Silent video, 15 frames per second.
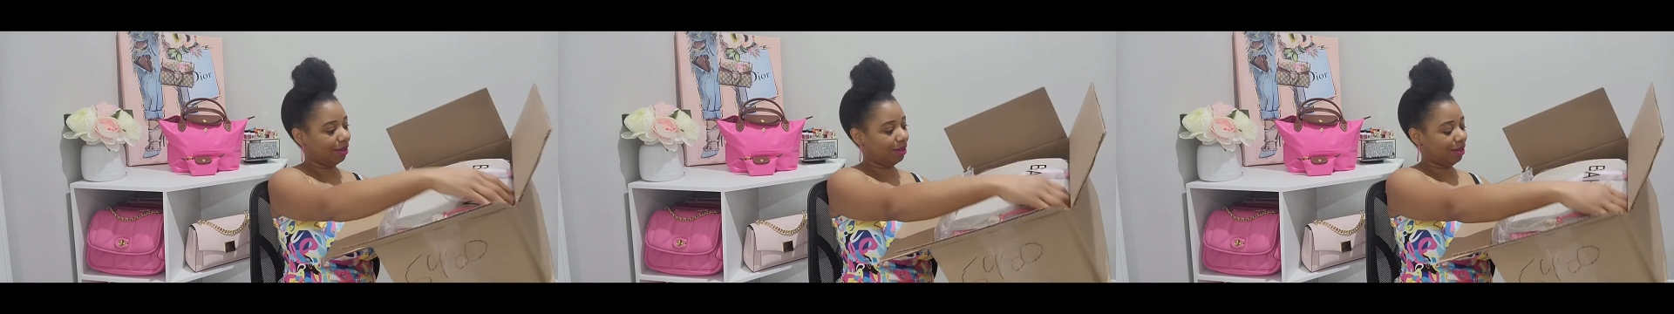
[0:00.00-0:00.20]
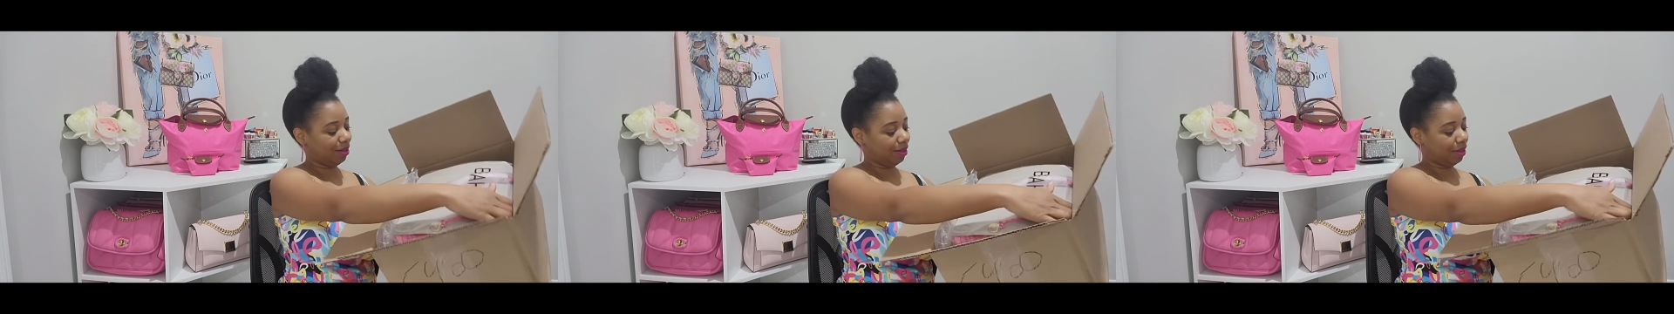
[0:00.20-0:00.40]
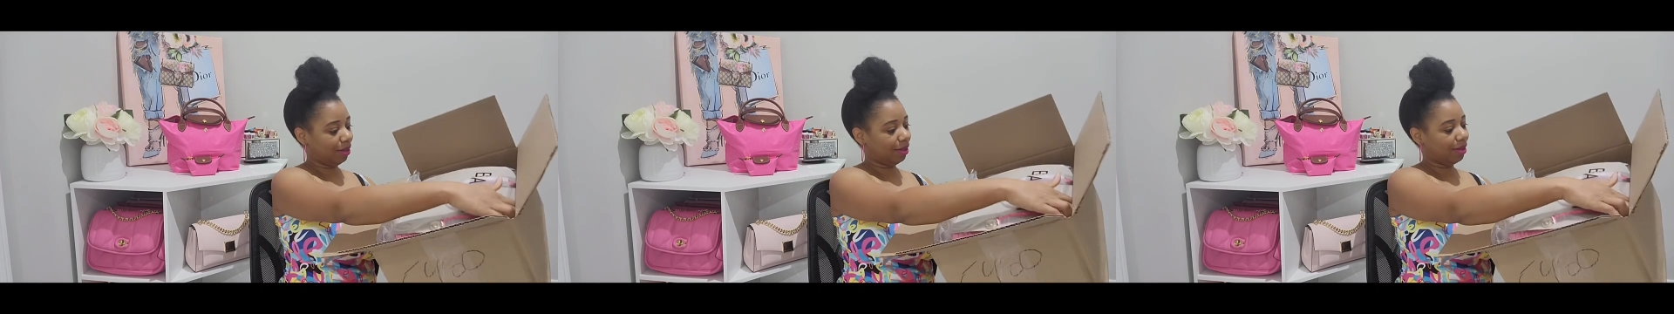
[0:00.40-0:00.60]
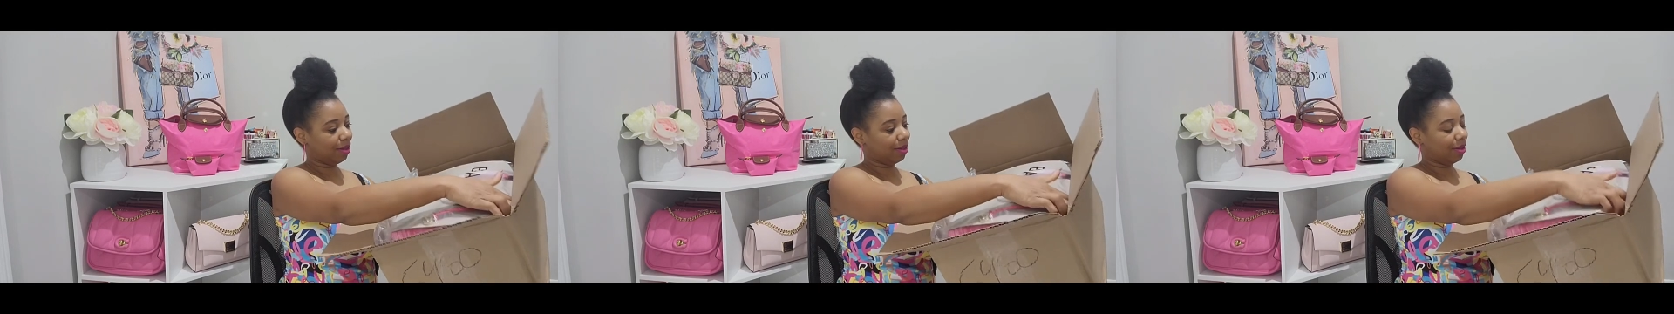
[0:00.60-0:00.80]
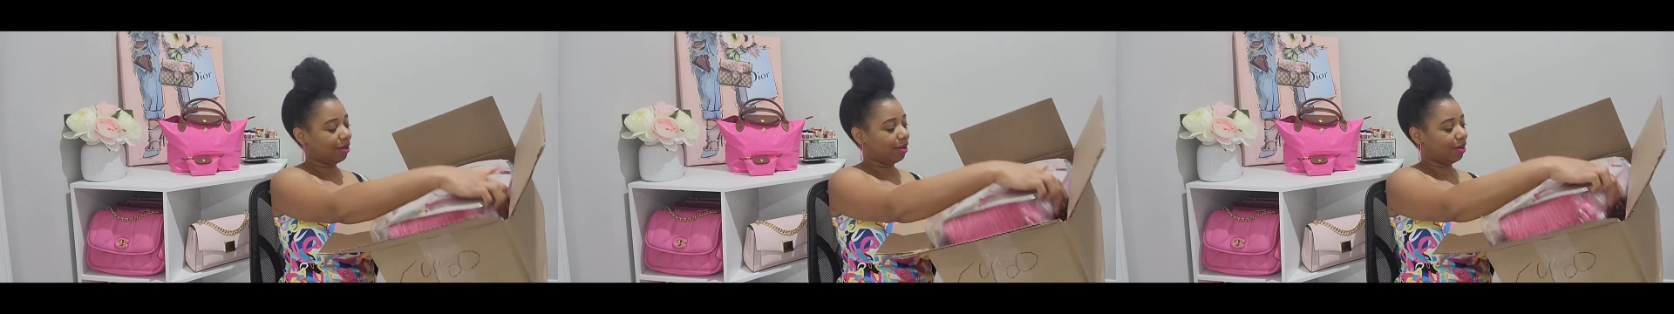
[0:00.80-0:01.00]

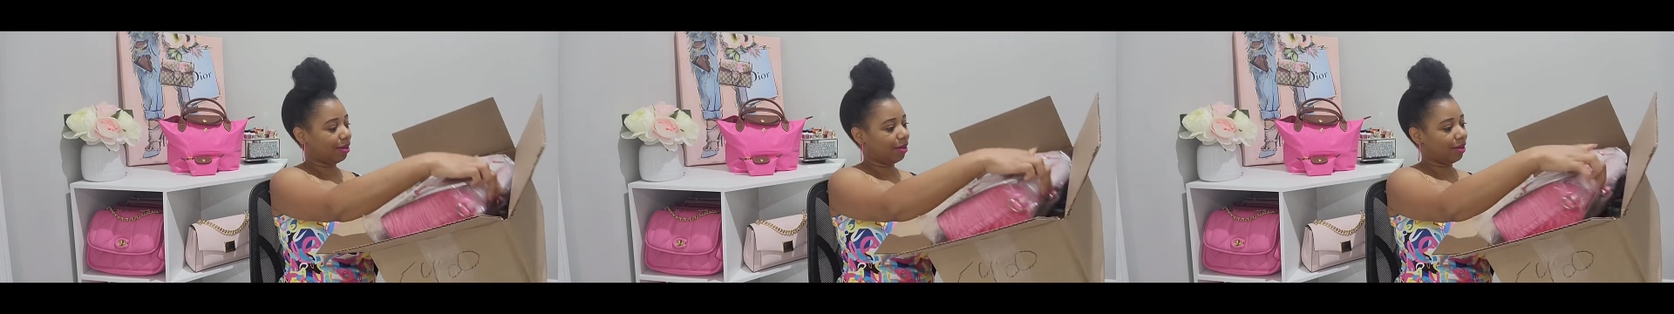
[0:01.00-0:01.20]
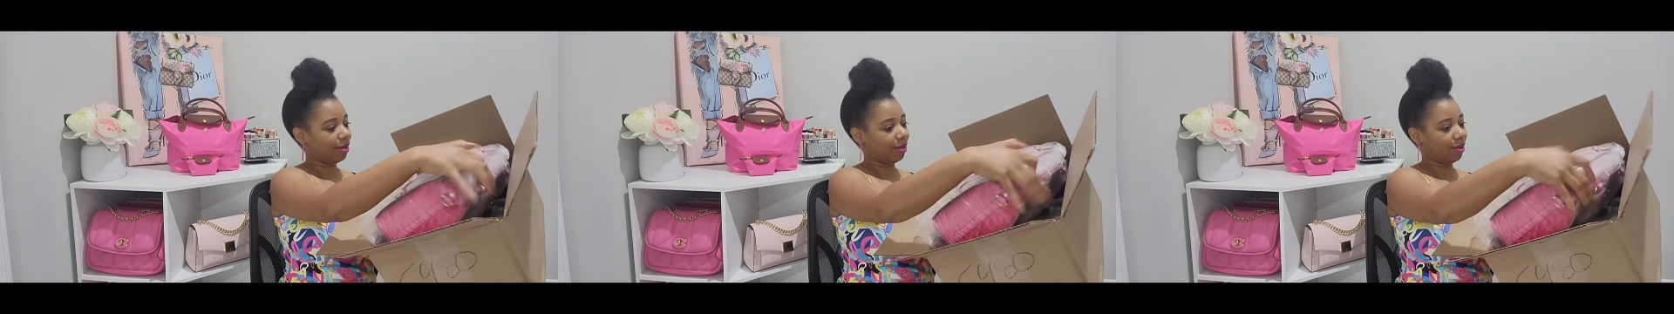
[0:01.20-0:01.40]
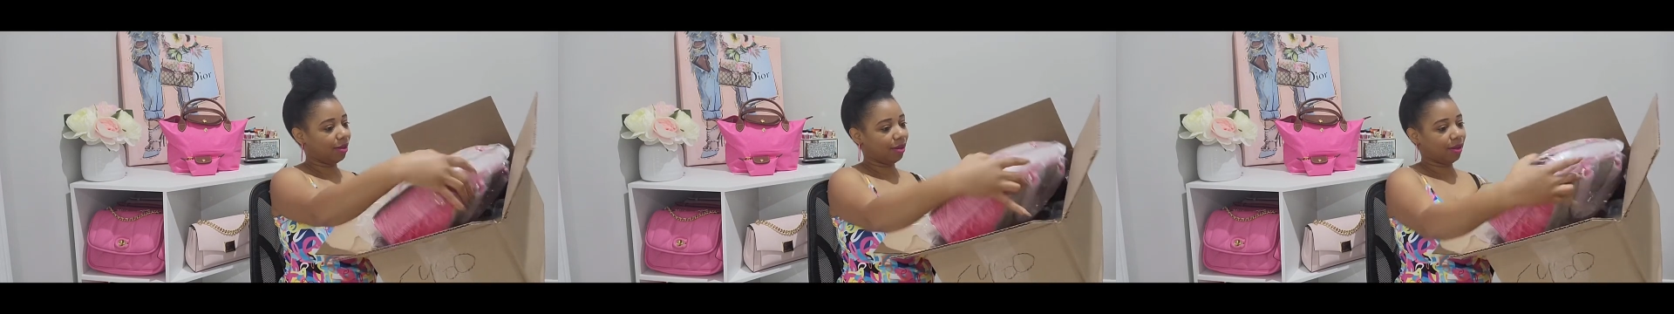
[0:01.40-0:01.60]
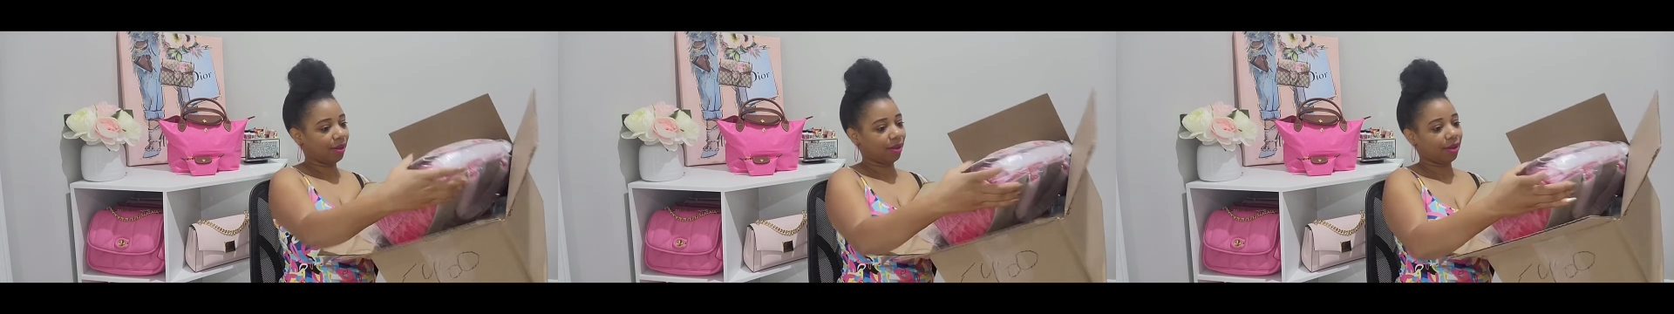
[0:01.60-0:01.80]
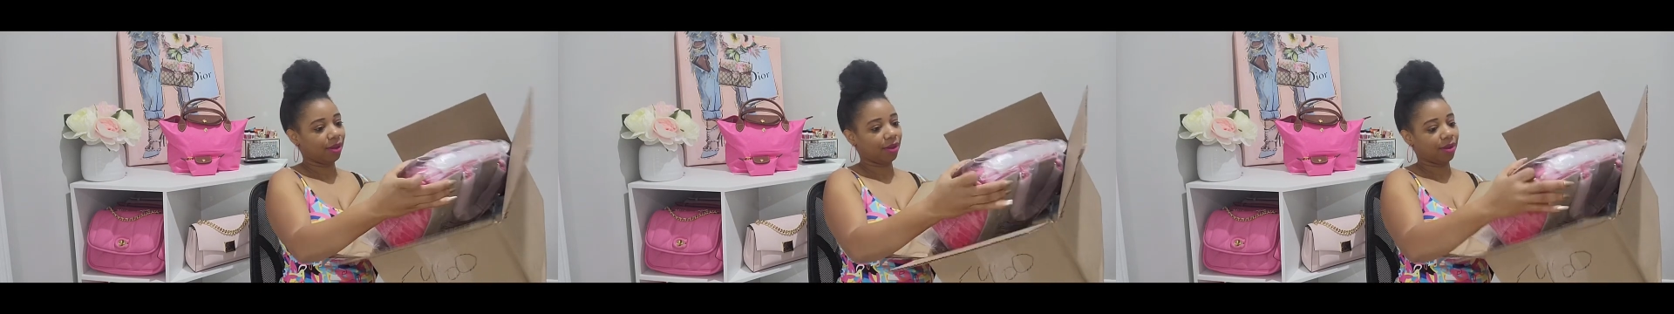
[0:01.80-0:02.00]

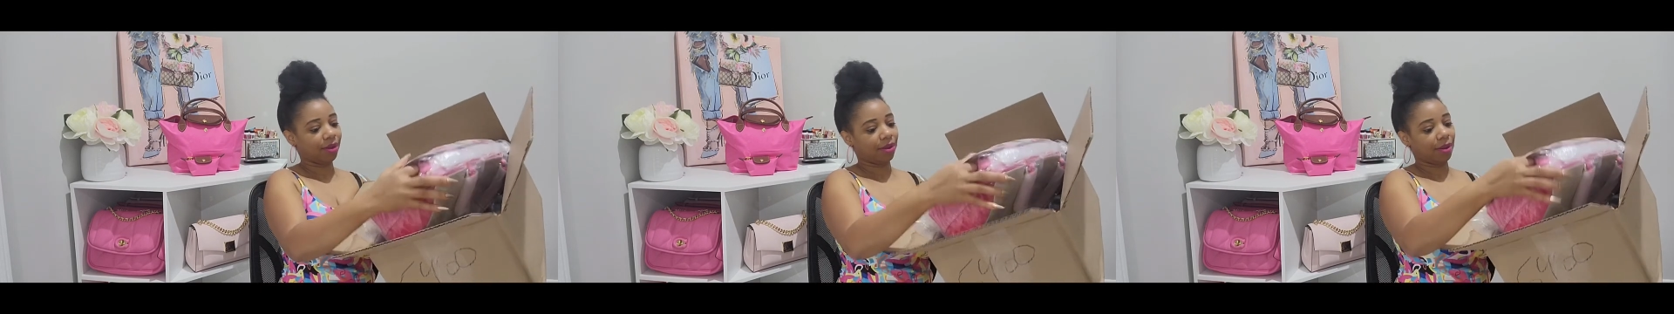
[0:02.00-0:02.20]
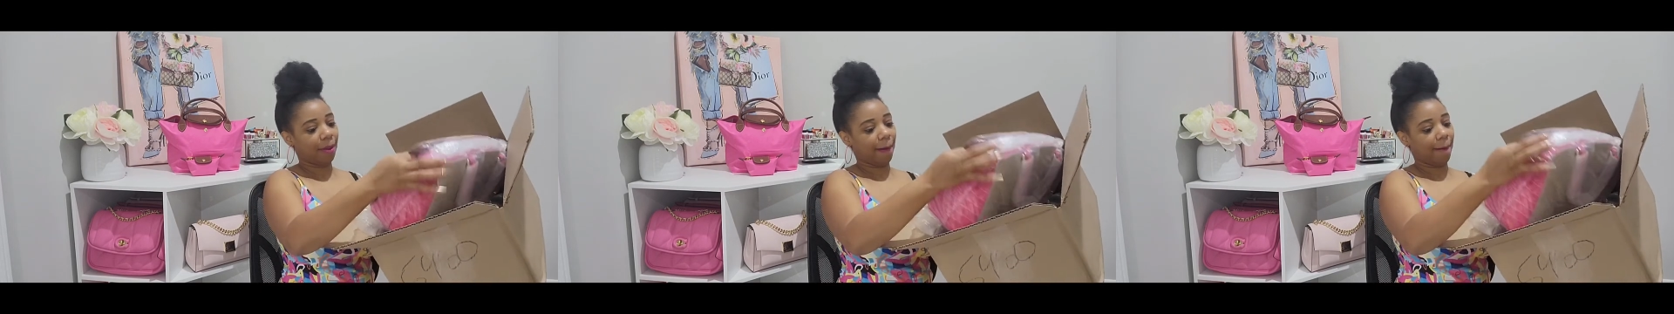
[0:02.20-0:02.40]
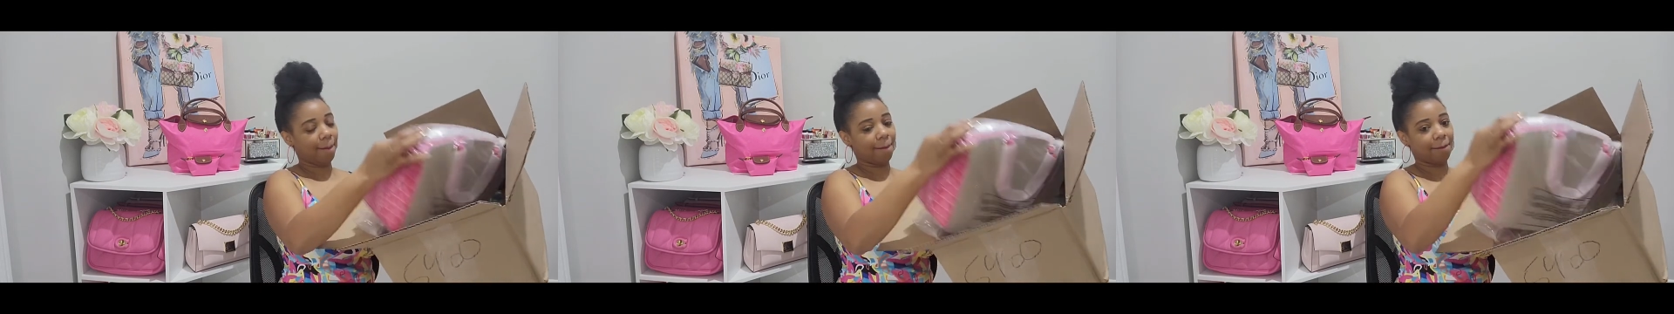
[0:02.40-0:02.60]
(no one is talking)